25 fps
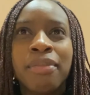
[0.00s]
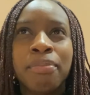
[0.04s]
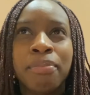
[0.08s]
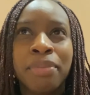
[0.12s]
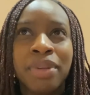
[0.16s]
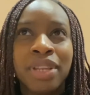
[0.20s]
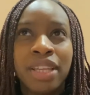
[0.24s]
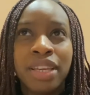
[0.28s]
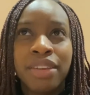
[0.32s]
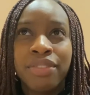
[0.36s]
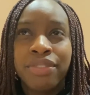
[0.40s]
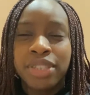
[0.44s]

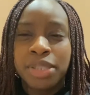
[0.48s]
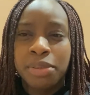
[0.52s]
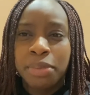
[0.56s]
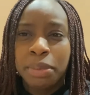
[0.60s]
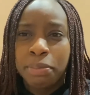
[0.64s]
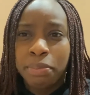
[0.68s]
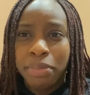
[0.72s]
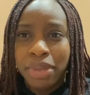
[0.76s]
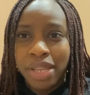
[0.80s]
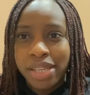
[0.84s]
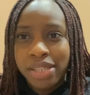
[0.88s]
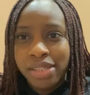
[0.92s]
believe it's
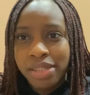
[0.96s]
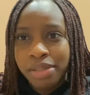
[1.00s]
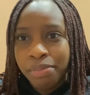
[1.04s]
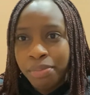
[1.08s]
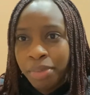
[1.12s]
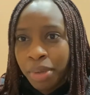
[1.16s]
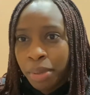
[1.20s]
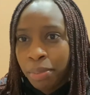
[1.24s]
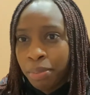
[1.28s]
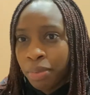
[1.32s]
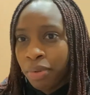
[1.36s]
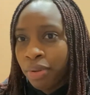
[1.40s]
been blessing
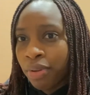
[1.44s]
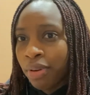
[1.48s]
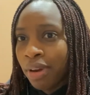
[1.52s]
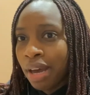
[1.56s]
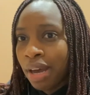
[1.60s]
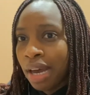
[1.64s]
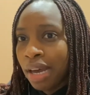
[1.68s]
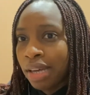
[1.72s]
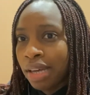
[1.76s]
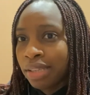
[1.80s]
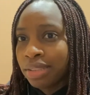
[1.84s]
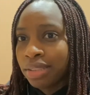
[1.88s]
people
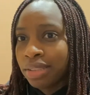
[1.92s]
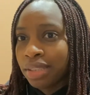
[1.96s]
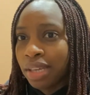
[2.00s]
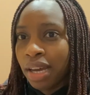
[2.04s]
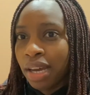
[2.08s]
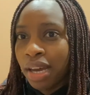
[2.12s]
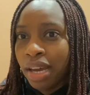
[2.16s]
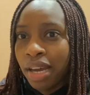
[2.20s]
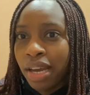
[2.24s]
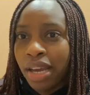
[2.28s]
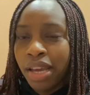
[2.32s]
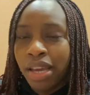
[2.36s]
and
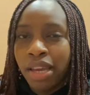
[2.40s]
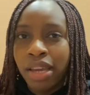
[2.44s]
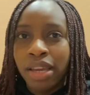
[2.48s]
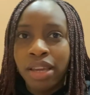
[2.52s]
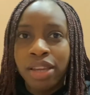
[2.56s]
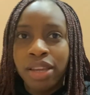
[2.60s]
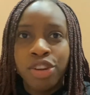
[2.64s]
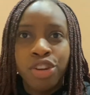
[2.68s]
I